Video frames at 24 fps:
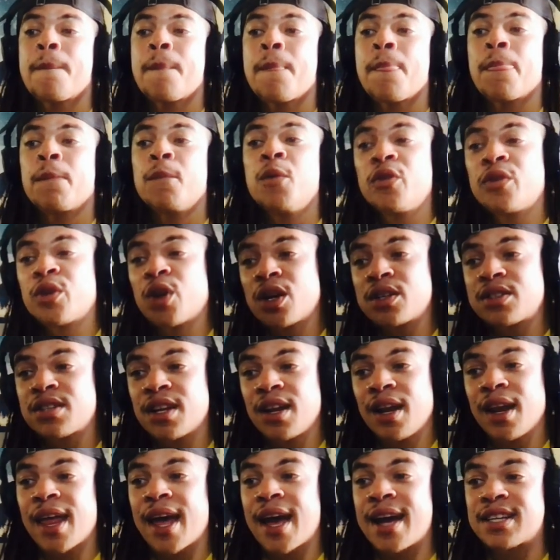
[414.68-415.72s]
Moving on to
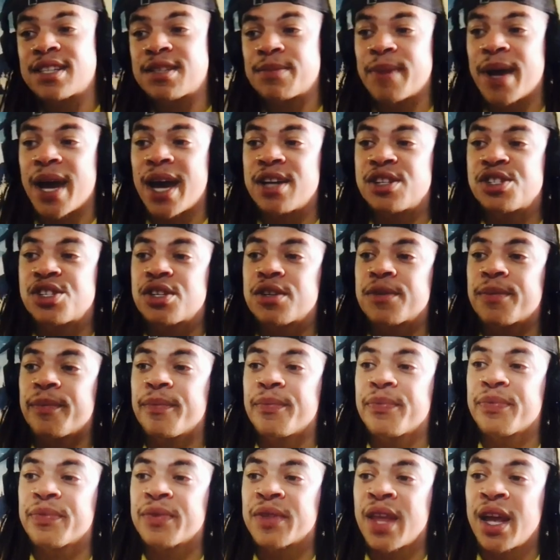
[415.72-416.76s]
the last match
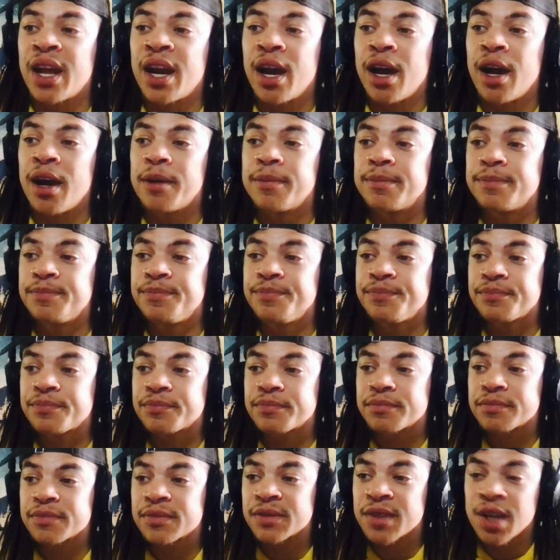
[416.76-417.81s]
that
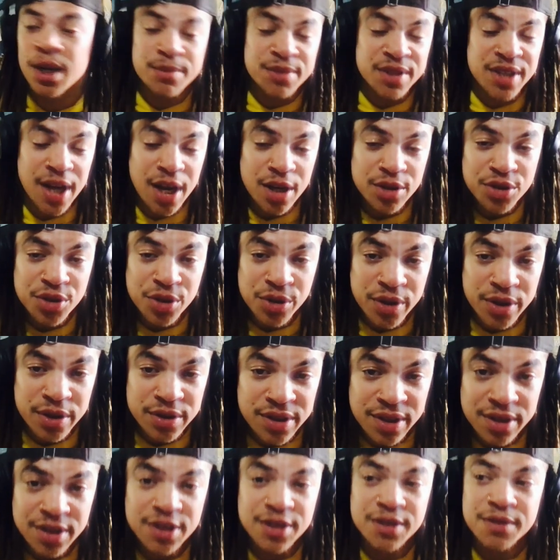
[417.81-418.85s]
comes down to it.
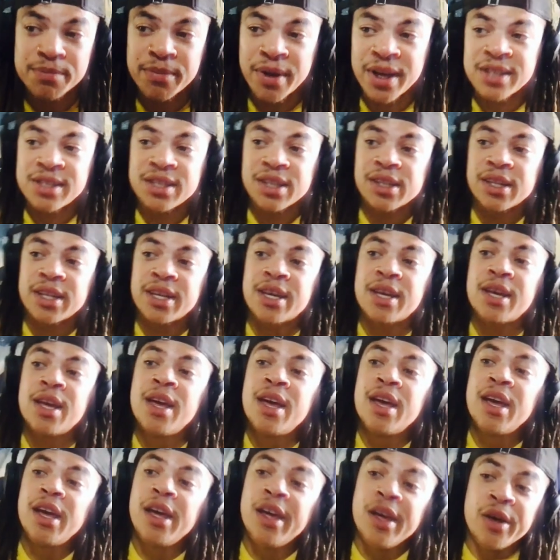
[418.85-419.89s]
Just basically,
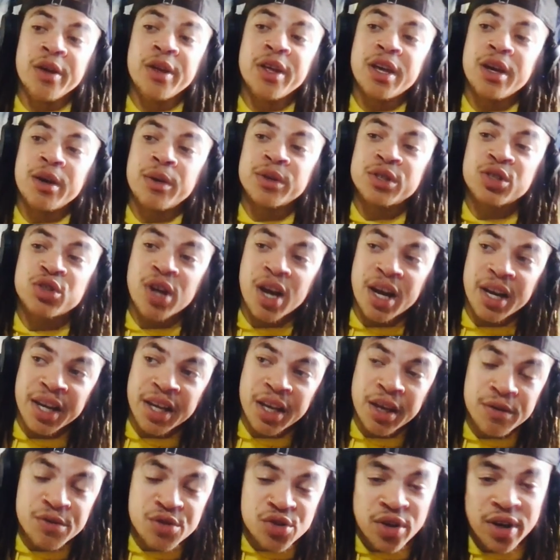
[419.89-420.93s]
Ilya was trying to
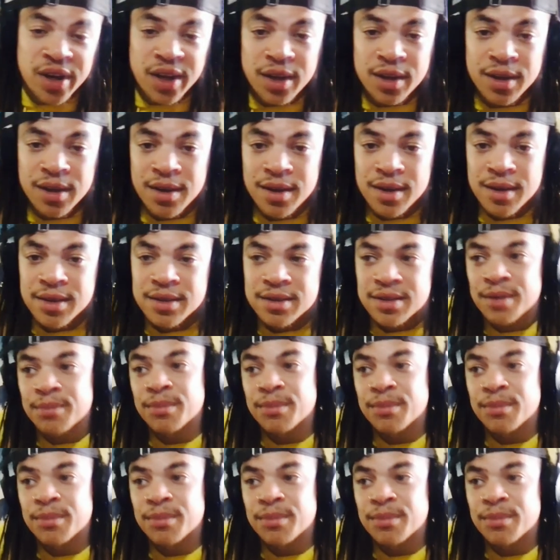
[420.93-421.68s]
give Trick some